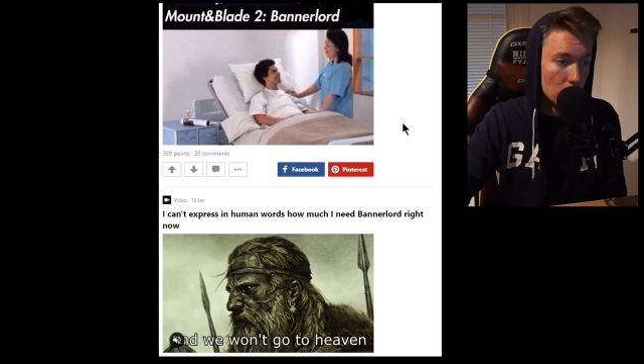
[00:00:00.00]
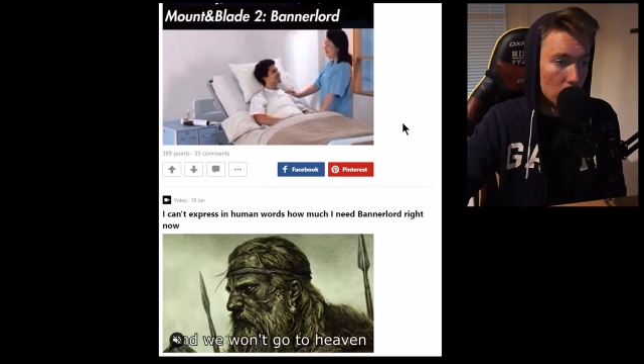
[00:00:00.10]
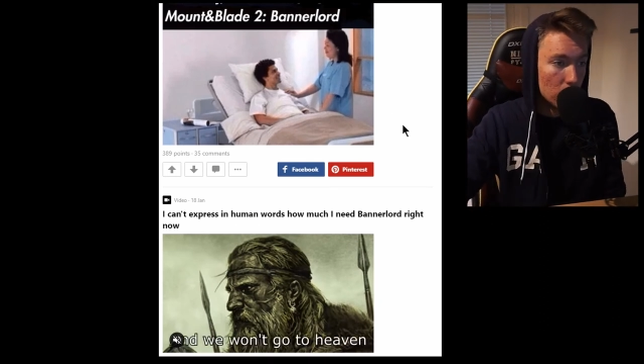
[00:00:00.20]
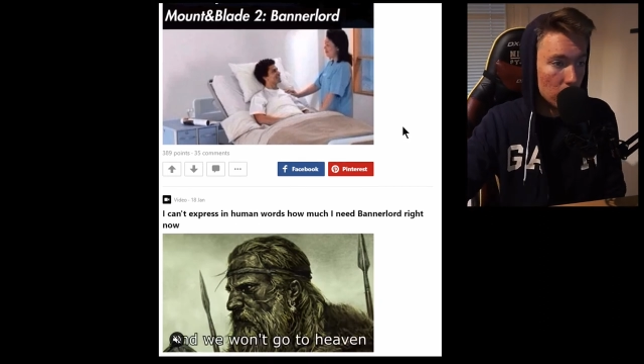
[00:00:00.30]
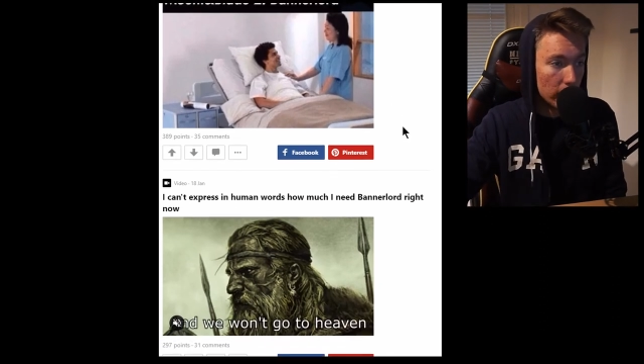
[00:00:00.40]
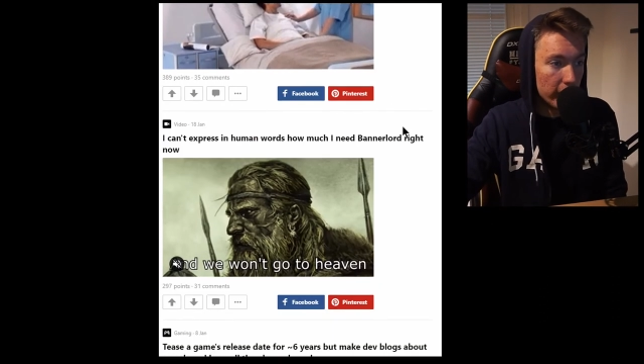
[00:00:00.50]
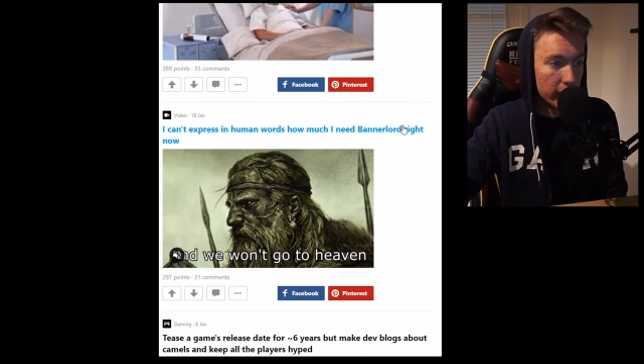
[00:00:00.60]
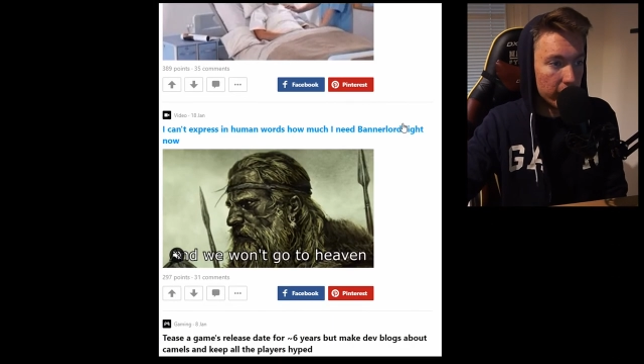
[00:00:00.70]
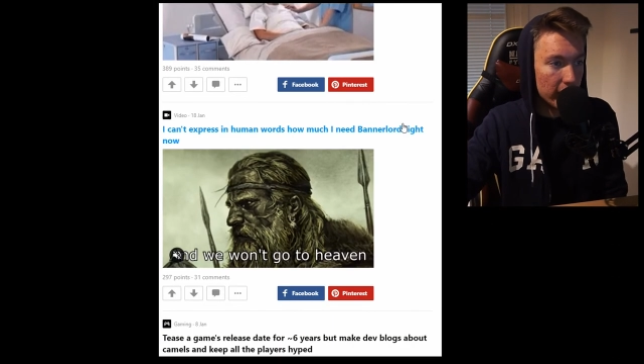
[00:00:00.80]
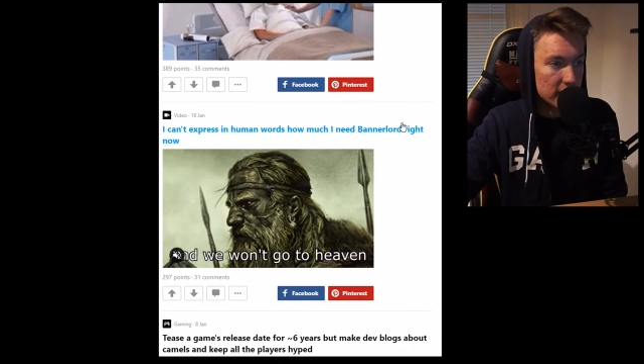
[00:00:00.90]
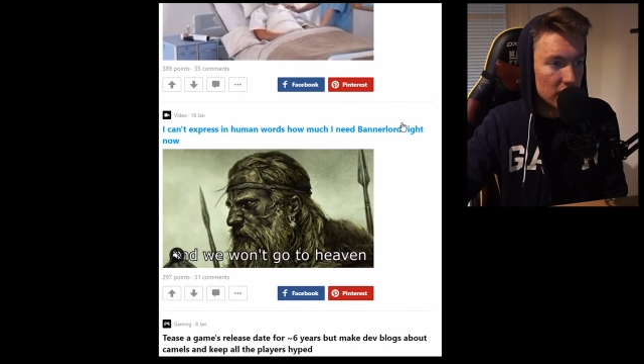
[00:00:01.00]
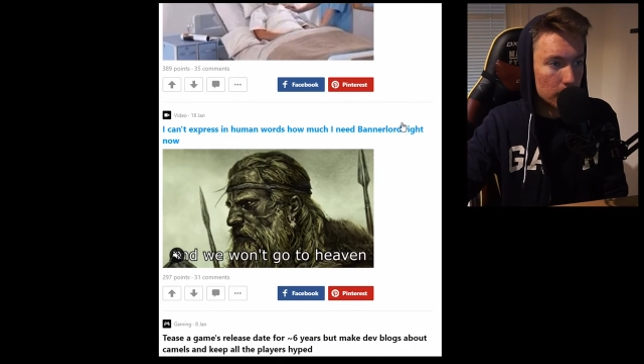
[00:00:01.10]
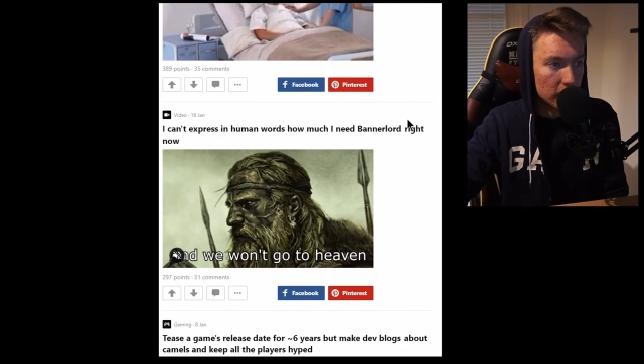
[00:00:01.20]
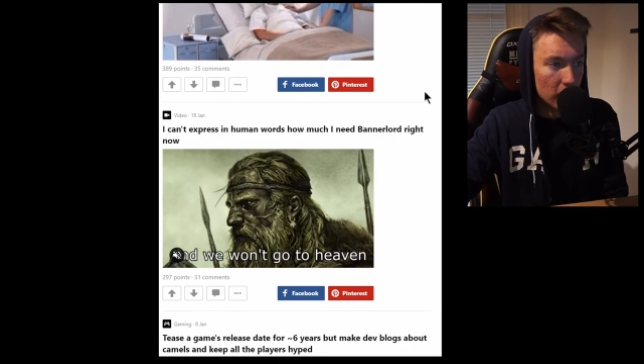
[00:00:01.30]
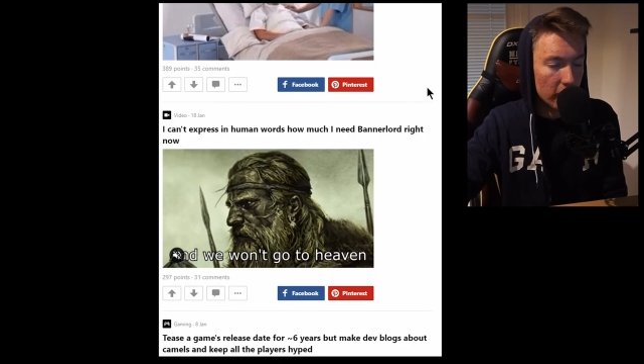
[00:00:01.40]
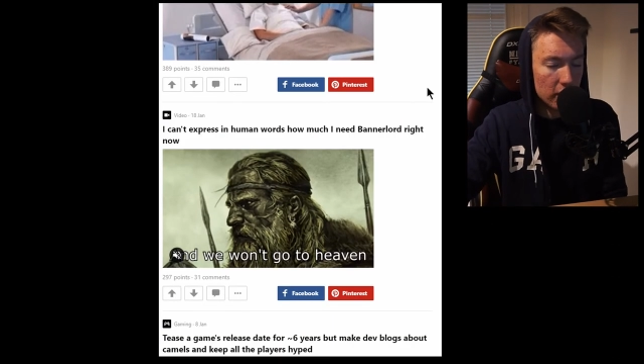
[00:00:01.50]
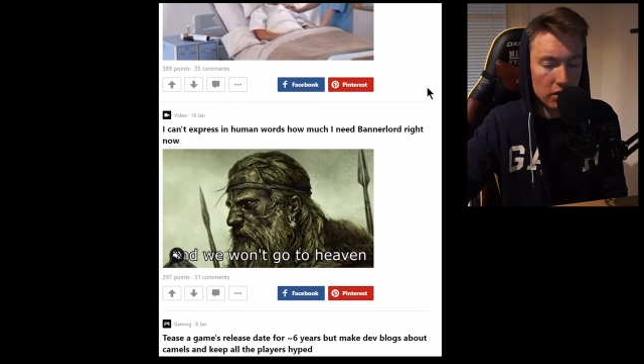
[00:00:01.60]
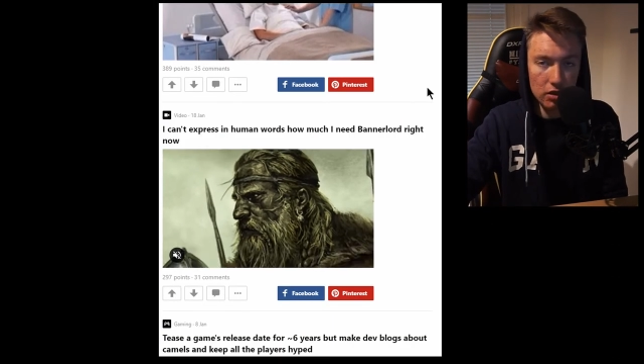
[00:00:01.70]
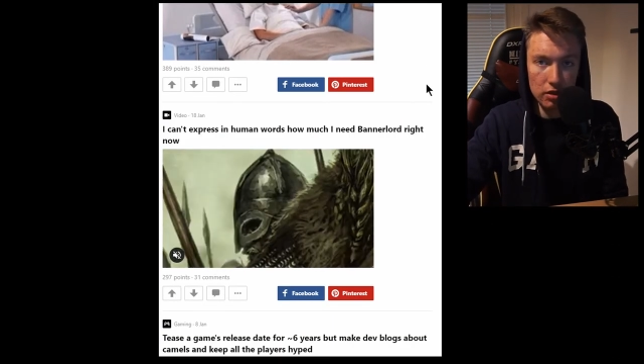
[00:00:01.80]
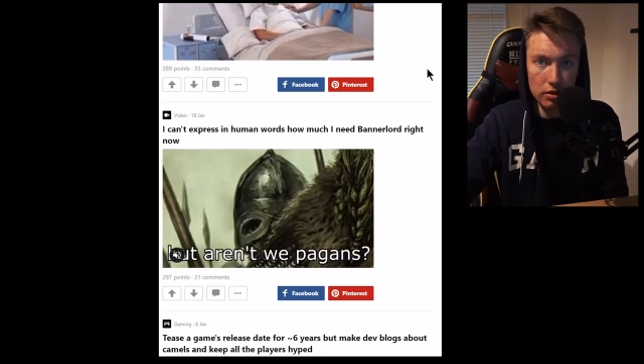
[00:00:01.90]
Uh, it, it, hasn't been
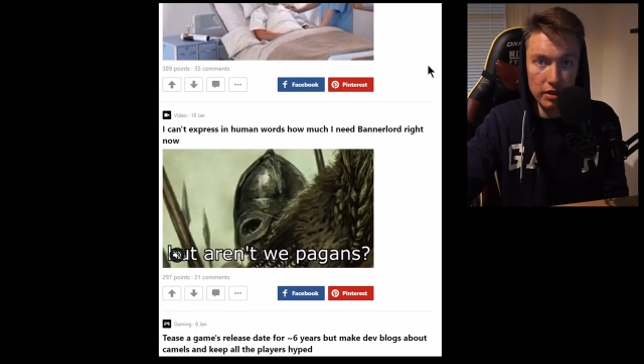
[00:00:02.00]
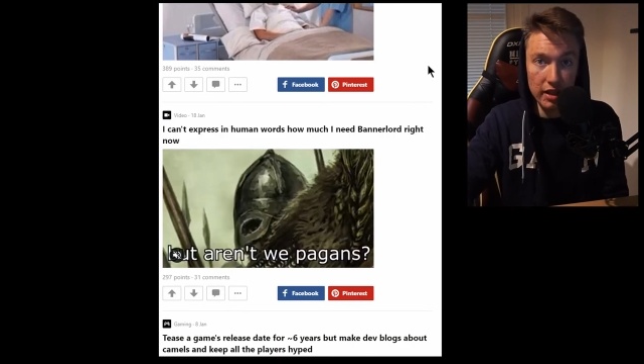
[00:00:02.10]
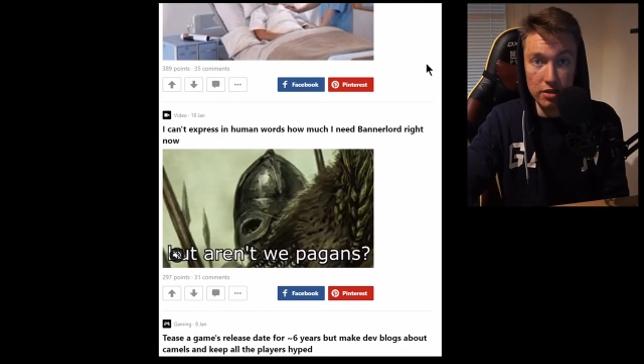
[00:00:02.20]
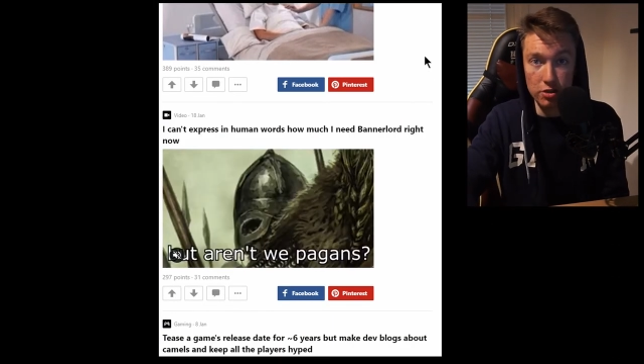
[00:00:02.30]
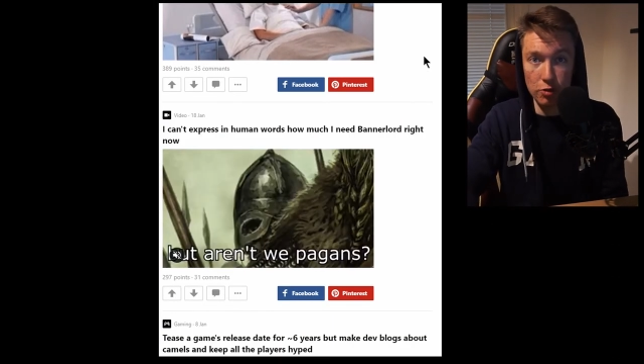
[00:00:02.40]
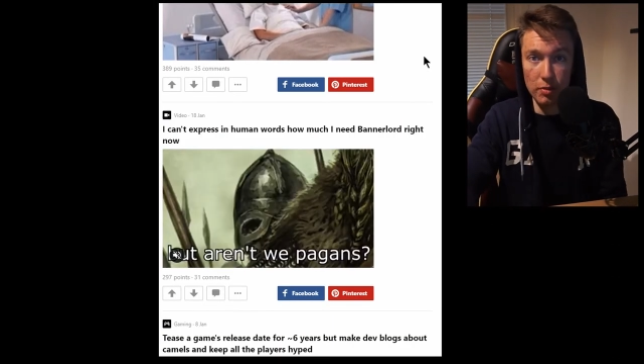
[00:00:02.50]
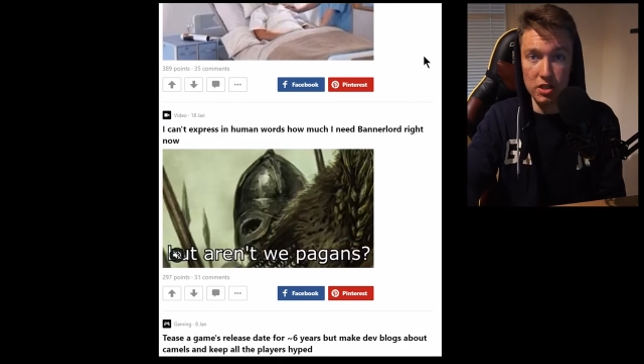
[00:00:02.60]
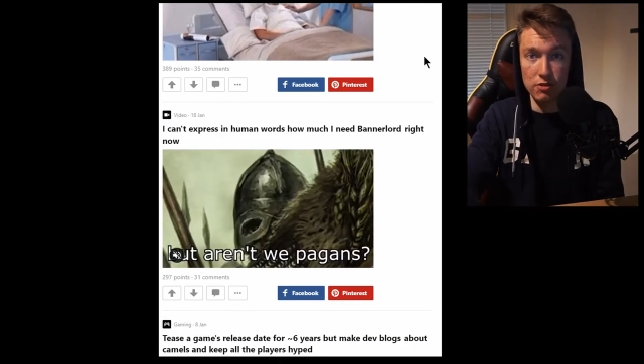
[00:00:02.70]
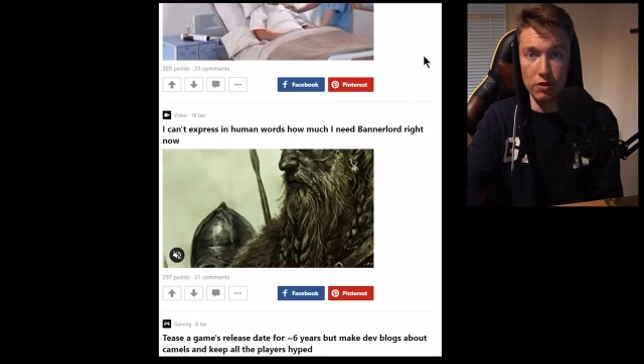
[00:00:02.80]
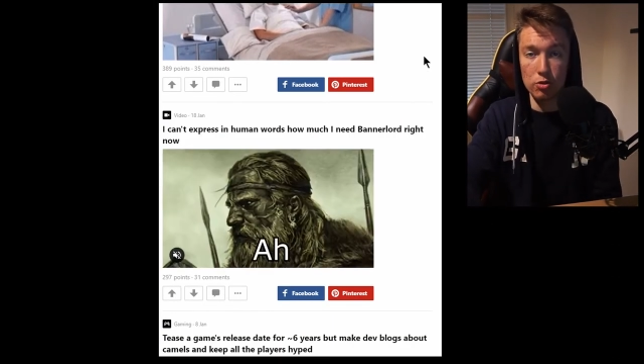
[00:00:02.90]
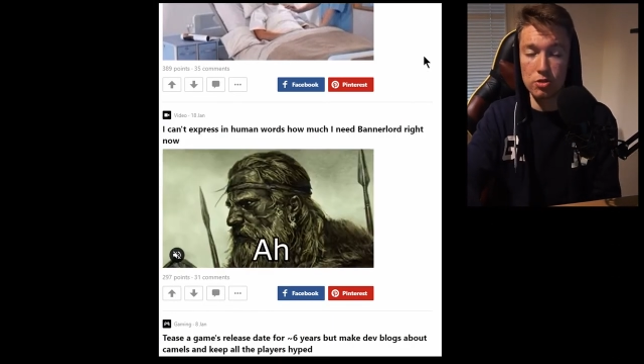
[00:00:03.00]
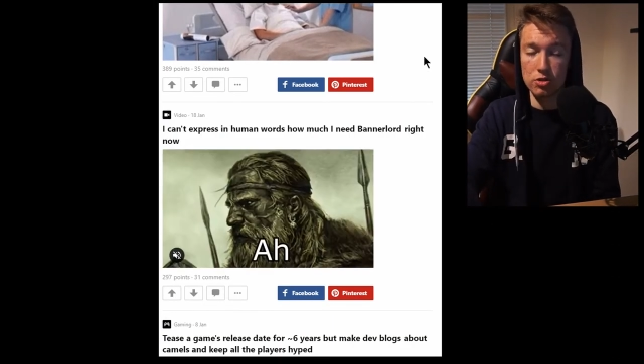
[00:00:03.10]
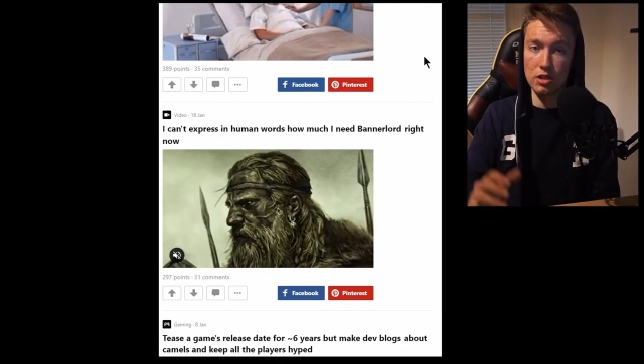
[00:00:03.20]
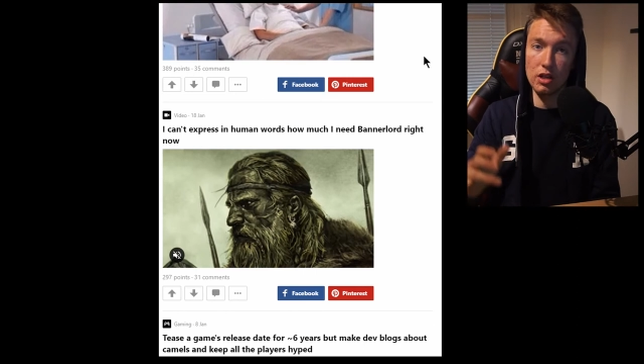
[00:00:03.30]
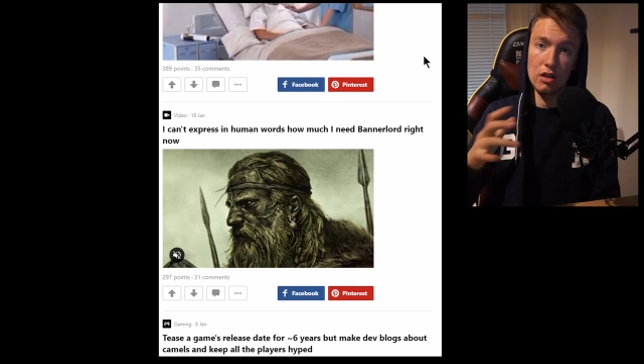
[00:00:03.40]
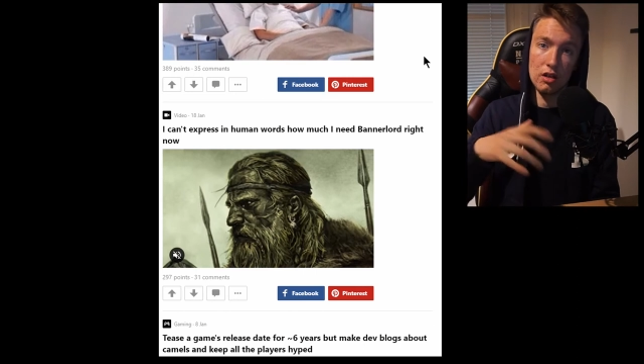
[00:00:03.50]
getting getting so much views uh,